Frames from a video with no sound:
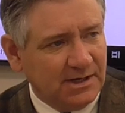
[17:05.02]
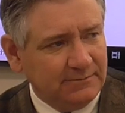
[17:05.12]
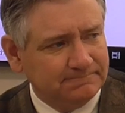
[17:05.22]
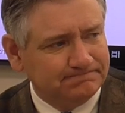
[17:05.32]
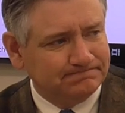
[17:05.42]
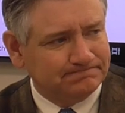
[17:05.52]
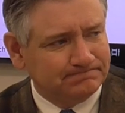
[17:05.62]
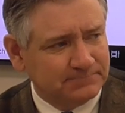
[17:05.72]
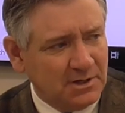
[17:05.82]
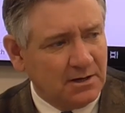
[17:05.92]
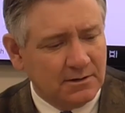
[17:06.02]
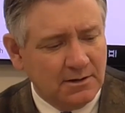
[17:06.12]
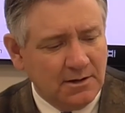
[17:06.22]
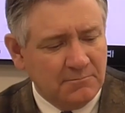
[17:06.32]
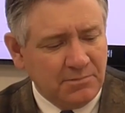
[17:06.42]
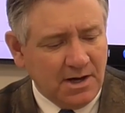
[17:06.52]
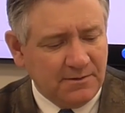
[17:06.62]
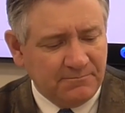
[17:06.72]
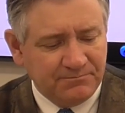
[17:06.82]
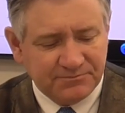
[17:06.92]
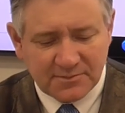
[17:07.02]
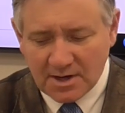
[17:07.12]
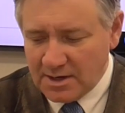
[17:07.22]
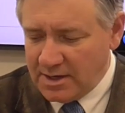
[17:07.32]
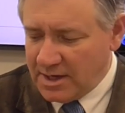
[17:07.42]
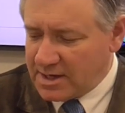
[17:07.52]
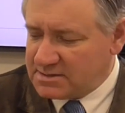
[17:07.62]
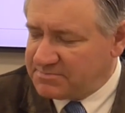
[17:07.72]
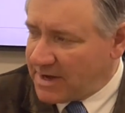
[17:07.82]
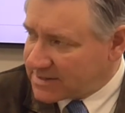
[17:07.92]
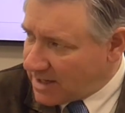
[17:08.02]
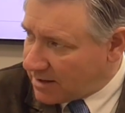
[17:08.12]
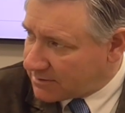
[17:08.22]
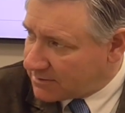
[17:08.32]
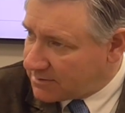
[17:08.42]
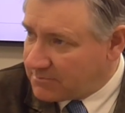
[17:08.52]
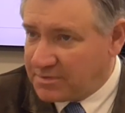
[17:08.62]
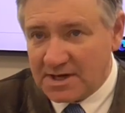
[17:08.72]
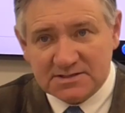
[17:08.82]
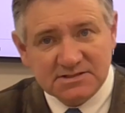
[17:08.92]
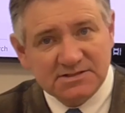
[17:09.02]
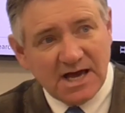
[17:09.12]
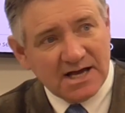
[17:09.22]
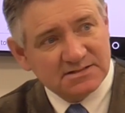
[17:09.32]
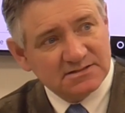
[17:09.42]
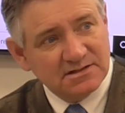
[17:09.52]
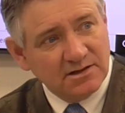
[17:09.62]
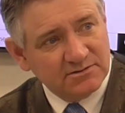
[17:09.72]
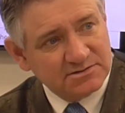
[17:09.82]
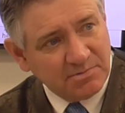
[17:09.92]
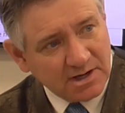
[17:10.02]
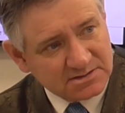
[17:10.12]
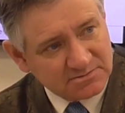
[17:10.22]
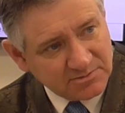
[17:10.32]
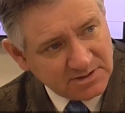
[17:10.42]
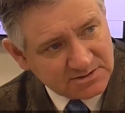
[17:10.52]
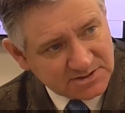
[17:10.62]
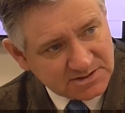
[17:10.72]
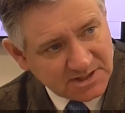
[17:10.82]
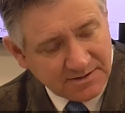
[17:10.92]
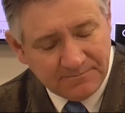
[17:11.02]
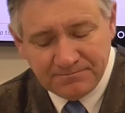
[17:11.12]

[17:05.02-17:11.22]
Okay? But it comes back down because that's the lowest possible energy state.